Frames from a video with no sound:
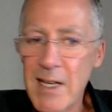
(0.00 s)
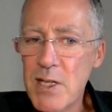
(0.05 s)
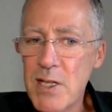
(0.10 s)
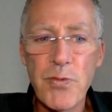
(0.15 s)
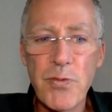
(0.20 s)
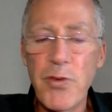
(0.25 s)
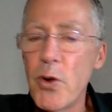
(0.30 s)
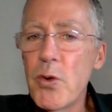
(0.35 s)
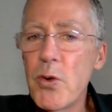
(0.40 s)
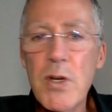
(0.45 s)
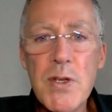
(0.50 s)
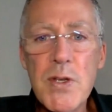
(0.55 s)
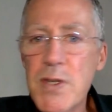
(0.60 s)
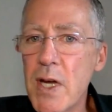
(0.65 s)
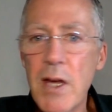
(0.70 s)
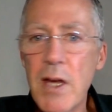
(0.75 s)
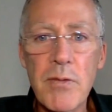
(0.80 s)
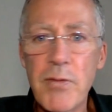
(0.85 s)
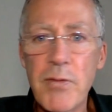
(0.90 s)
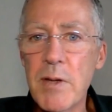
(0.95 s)
is focus
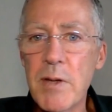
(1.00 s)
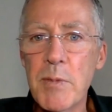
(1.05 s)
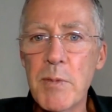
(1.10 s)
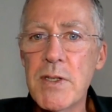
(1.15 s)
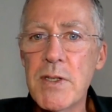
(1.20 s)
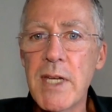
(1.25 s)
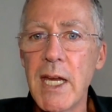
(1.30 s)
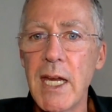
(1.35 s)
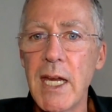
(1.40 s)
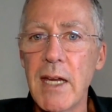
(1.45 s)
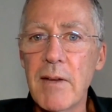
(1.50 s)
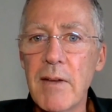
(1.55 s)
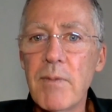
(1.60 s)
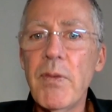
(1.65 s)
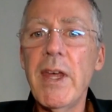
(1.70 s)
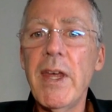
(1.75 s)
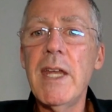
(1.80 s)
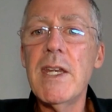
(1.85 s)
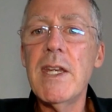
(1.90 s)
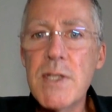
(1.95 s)
on vitamin D.
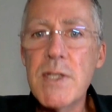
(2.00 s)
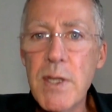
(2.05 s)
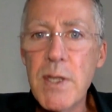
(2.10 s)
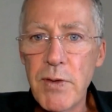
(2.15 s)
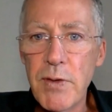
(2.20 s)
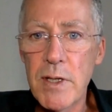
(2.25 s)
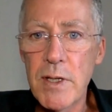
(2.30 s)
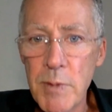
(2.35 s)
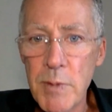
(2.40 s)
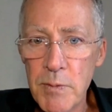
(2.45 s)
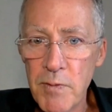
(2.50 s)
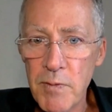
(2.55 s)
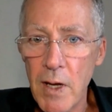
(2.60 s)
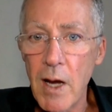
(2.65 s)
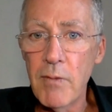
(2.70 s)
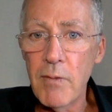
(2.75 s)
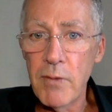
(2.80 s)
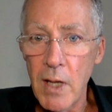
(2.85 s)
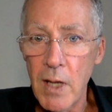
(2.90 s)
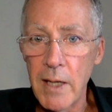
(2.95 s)
It is the vitamin
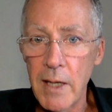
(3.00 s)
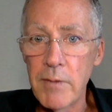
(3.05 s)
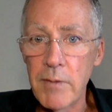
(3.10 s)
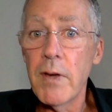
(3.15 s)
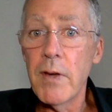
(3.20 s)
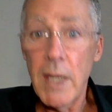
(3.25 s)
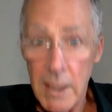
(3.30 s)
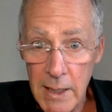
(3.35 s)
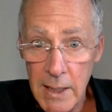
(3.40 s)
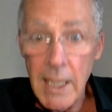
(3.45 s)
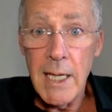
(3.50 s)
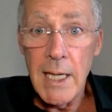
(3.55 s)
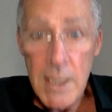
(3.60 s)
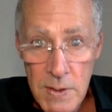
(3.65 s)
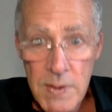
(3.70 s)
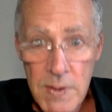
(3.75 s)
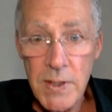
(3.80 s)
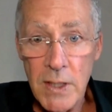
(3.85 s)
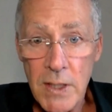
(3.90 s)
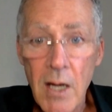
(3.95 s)
of life. It
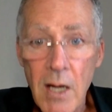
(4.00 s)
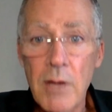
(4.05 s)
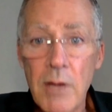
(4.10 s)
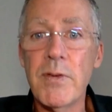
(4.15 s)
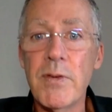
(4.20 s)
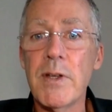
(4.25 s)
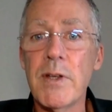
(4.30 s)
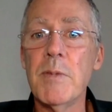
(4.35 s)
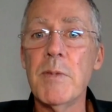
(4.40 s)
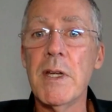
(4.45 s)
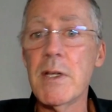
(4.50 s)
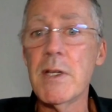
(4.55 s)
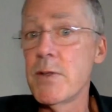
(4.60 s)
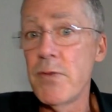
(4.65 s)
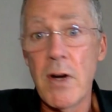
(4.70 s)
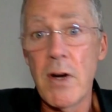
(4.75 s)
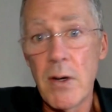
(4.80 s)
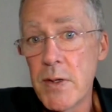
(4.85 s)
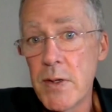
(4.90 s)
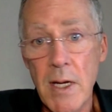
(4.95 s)
is the God vitamin as
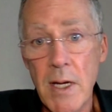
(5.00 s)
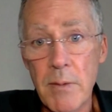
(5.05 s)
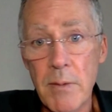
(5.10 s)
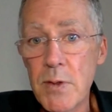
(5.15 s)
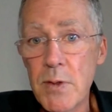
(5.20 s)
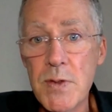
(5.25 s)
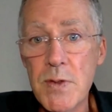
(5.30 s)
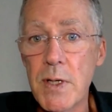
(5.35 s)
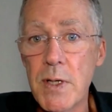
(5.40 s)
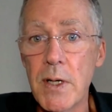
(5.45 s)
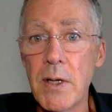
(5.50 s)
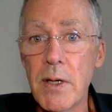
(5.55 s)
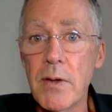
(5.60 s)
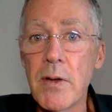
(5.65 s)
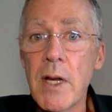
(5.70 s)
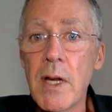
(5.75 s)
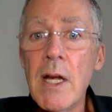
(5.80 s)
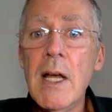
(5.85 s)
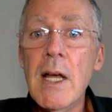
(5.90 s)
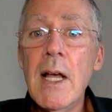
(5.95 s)
far as I'm
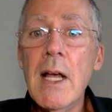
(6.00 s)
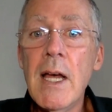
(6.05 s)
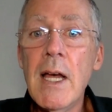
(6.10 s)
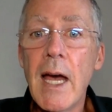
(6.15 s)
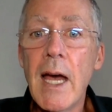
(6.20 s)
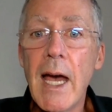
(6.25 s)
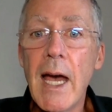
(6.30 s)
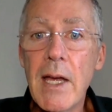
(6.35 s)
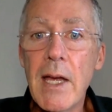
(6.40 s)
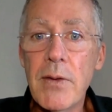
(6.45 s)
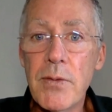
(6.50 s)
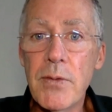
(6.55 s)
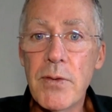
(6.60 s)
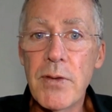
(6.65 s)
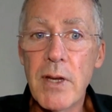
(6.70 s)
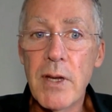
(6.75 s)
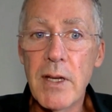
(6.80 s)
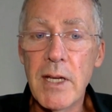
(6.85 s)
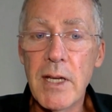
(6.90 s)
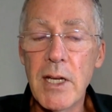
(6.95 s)
concerned.
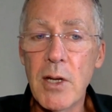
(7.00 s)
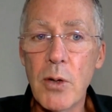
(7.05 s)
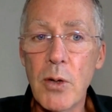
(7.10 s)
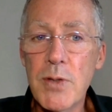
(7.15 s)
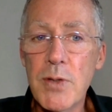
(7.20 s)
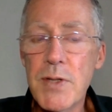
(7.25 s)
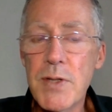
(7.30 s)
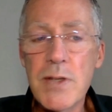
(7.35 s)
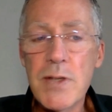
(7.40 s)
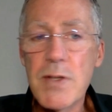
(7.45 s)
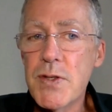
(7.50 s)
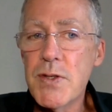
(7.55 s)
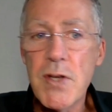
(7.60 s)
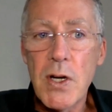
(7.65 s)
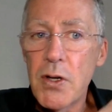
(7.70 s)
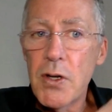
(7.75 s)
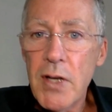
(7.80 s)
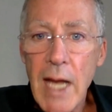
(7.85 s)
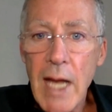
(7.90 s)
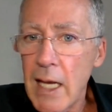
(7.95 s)
And, you know, it's a
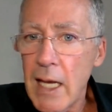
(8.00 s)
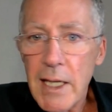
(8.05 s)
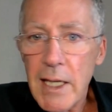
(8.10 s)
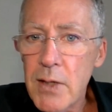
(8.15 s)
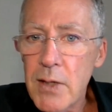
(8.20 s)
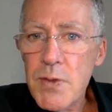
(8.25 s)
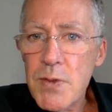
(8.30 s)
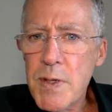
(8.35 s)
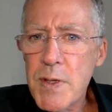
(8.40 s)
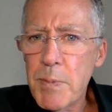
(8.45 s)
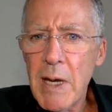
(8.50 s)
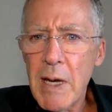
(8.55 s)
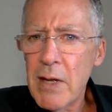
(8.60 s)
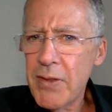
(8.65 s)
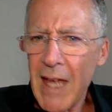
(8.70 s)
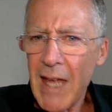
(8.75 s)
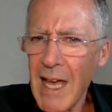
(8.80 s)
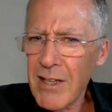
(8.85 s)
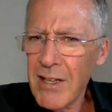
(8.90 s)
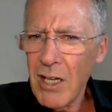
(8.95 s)
certain elegance
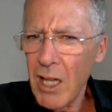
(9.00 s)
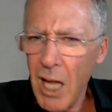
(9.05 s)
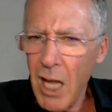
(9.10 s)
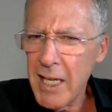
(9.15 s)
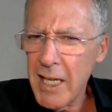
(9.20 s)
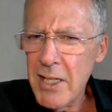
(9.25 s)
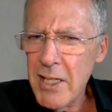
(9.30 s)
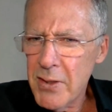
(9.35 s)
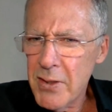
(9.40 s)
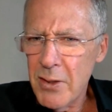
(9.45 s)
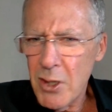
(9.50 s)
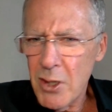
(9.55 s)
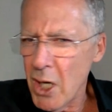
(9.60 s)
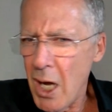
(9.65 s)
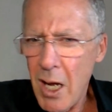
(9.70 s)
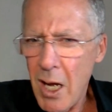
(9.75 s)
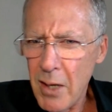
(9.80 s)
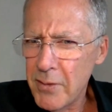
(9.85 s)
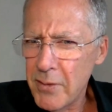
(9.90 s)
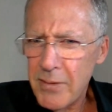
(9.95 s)
about that, light,
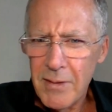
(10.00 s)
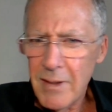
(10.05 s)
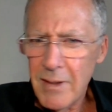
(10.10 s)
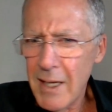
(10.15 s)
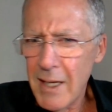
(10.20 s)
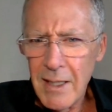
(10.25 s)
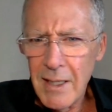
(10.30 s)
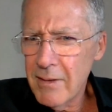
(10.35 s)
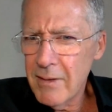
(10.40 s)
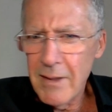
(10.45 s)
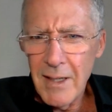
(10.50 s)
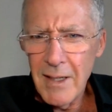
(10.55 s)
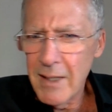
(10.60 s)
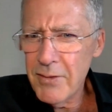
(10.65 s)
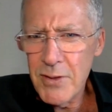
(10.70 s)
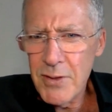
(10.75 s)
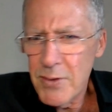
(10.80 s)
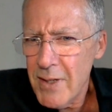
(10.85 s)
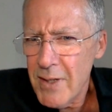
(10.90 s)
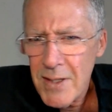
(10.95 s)
God, like,
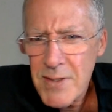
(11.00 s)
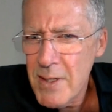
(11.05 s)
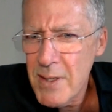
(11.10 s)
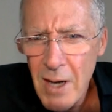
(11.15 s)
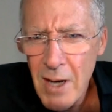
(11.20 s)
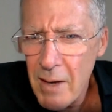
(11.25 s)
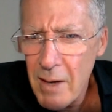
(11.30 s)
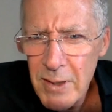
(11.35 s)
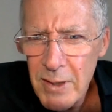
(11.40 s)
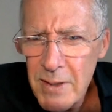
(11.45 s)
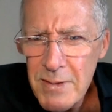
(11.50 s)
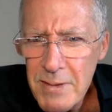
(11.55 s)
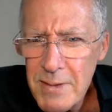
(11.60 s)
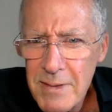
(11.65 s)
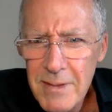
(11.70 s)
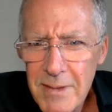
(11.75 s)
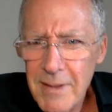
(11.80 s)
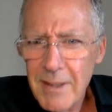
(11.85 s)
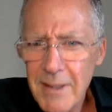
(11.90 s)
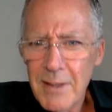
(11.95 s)
it isn't it
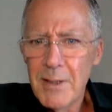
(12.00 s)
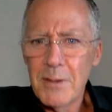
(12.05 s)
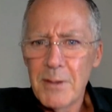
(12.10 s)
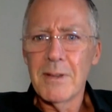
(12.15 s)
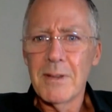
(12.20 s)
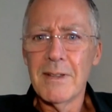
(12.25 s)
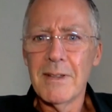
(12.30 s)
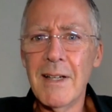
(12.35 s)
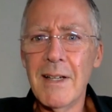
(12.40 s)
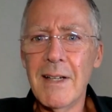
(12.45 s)
obvious, you know?